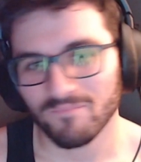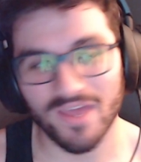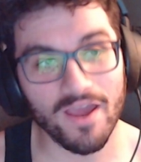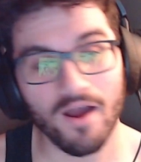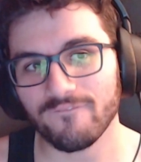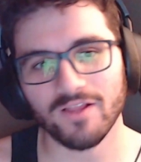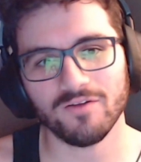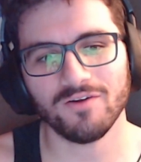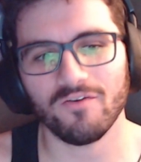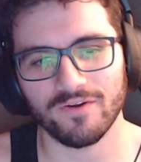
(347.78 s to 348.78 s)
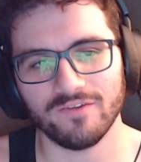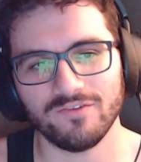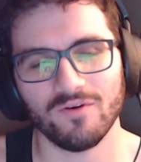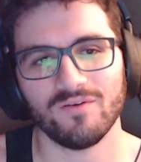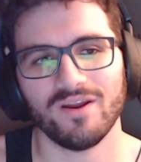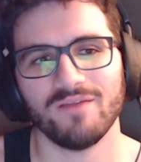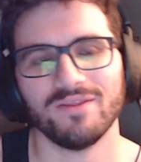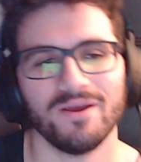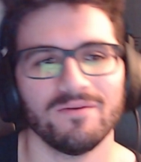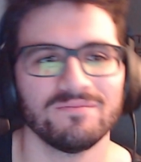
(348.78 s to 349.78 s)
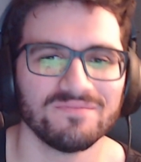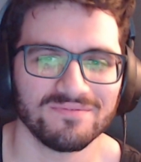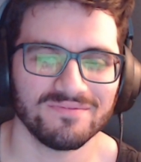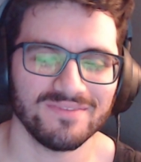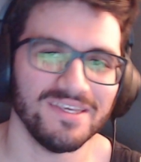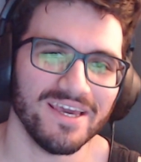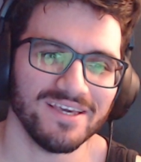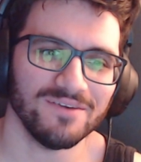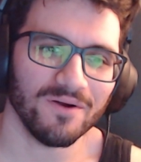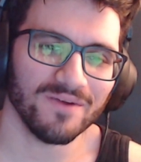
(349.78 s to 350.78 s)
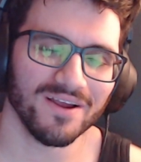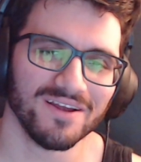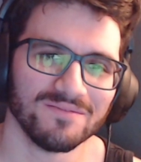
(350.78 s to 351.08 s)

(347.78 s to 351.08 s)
They are fellow girlfriends. You are right about that. Yeah, you are right.